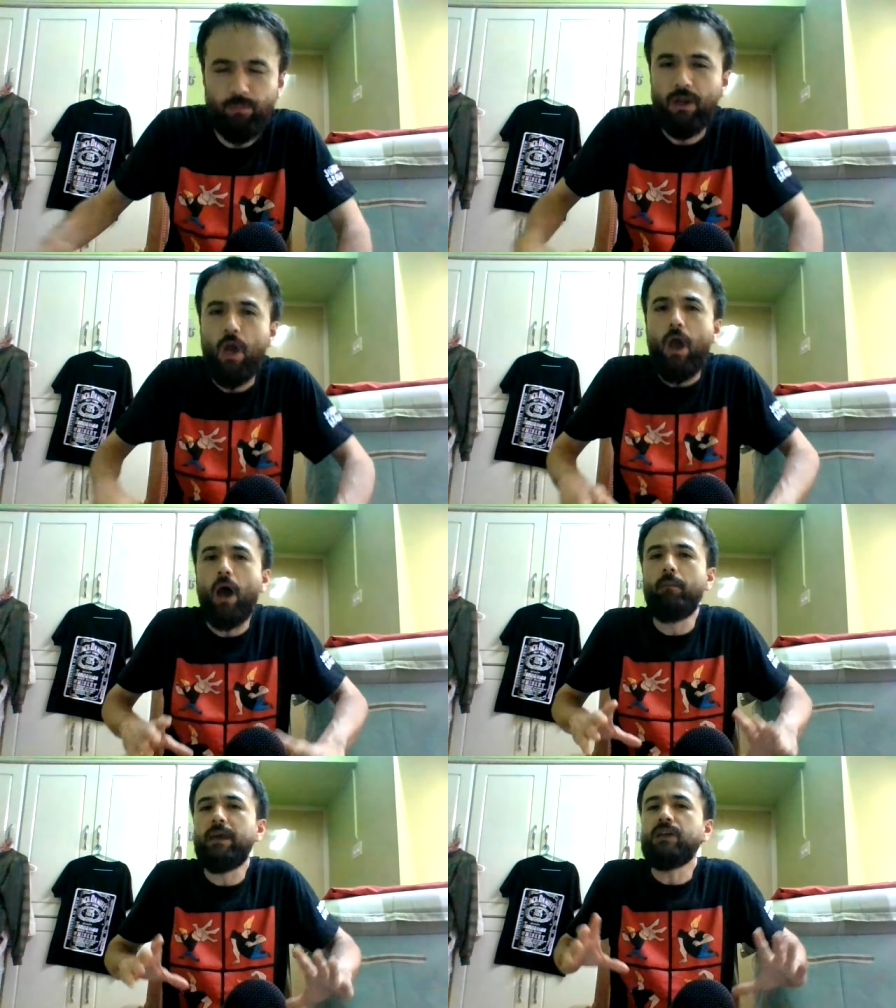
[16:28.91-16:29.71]
but
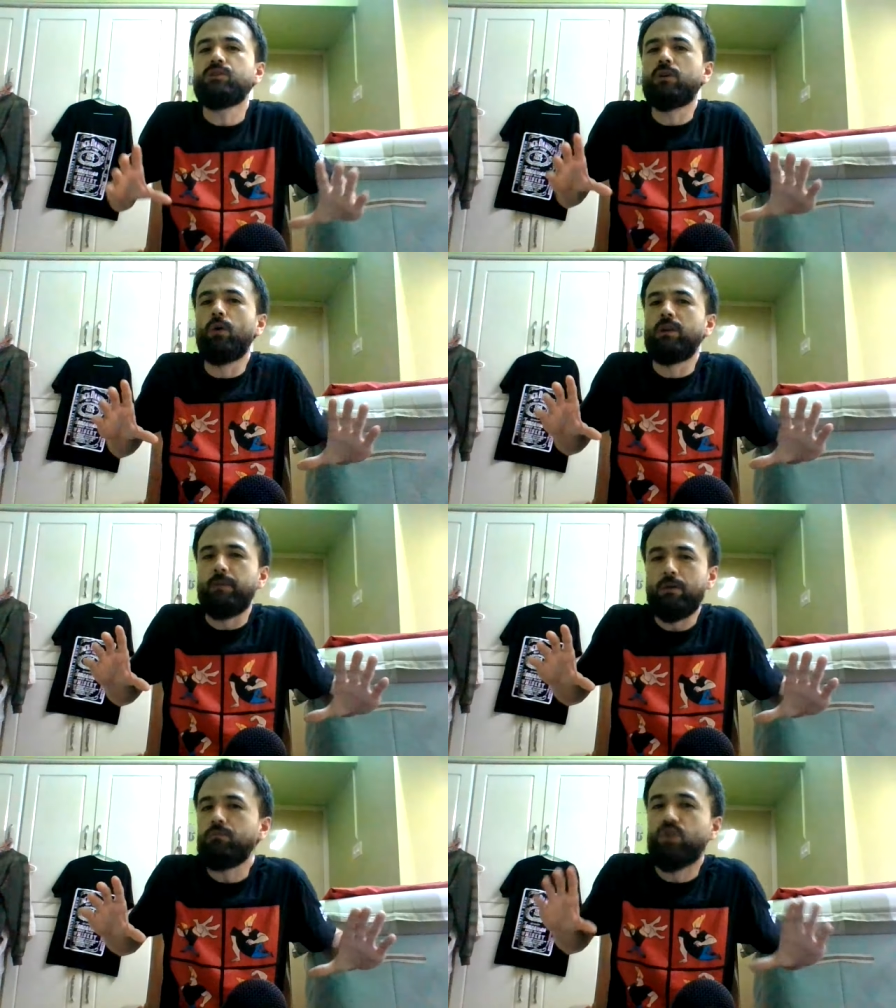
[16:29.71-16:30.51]
um, he's going to
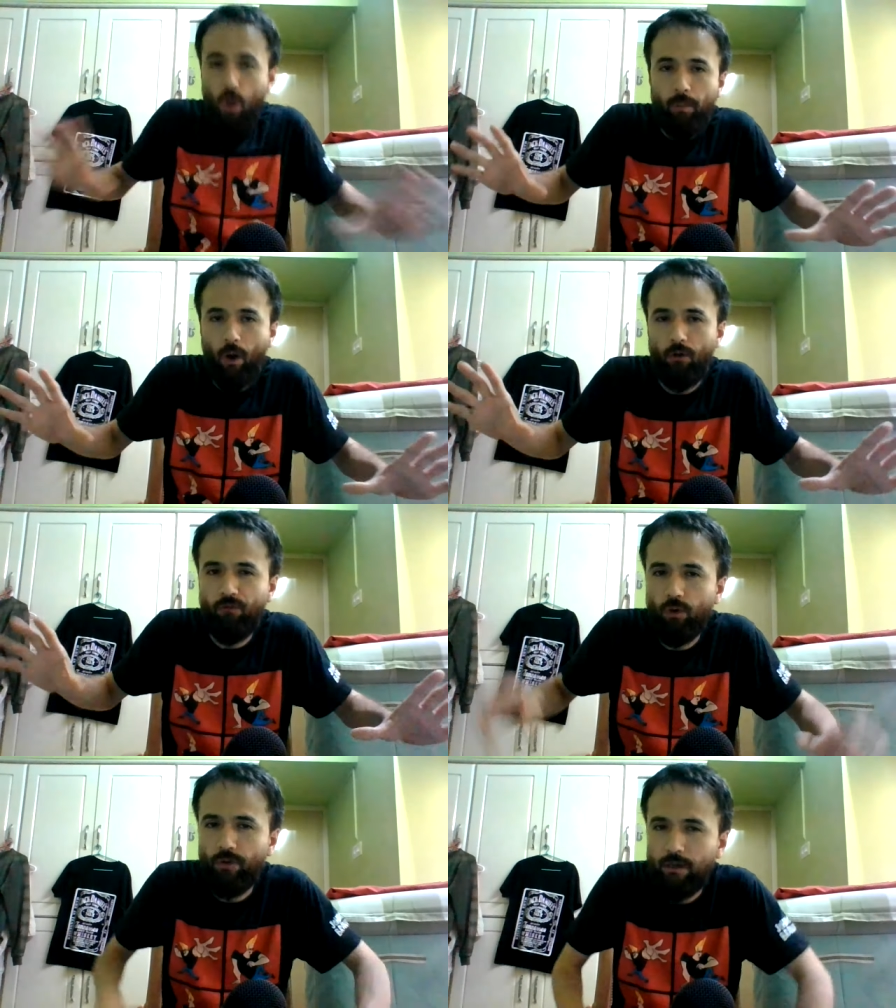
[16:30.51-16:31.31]
be so
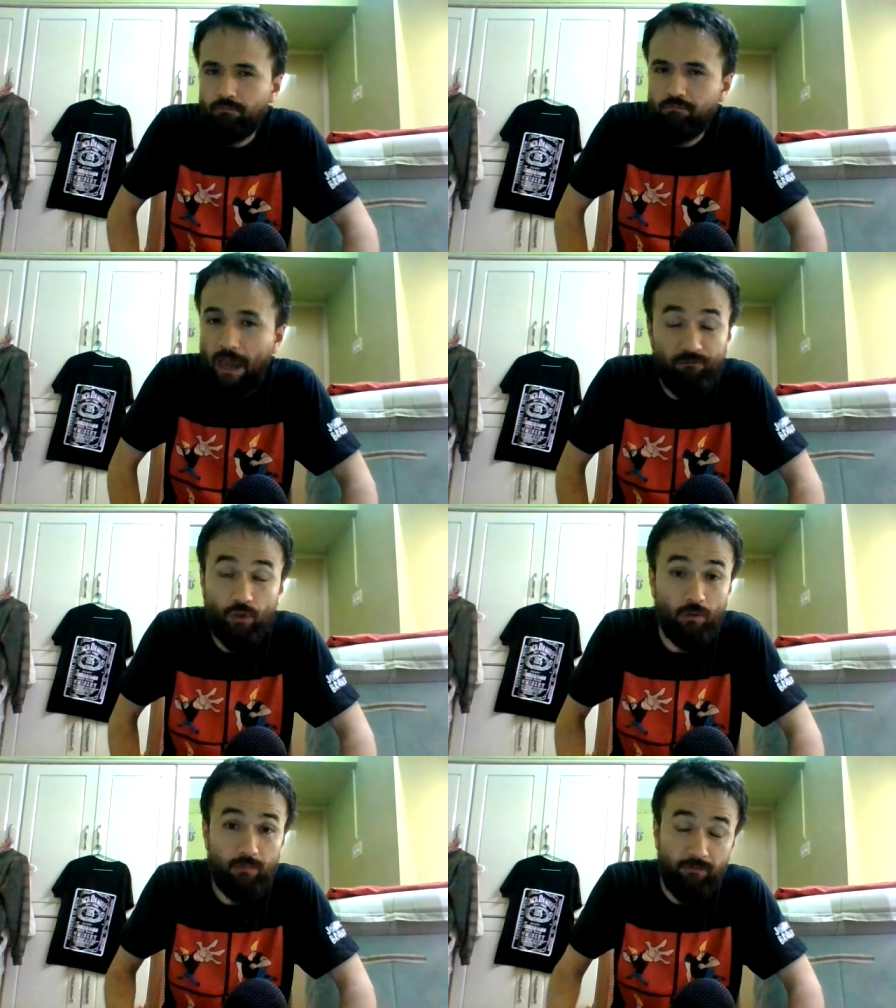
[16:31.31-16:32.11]
powerful that
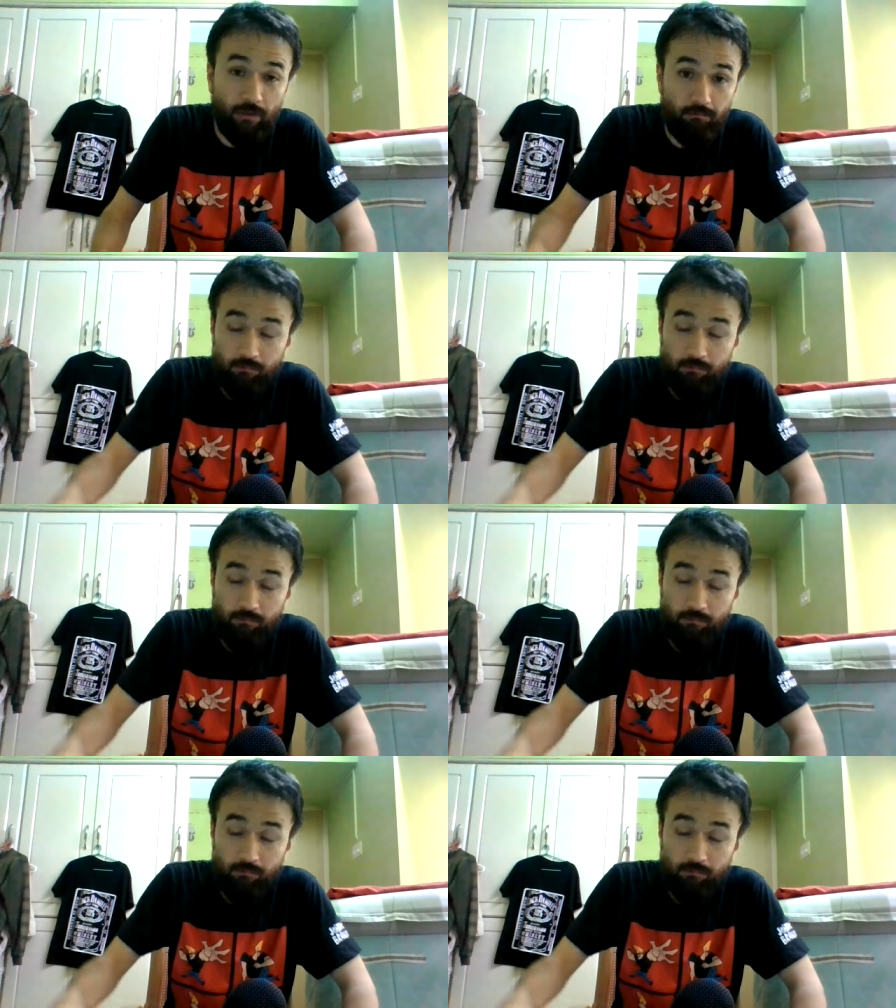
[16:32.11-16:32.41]
after giving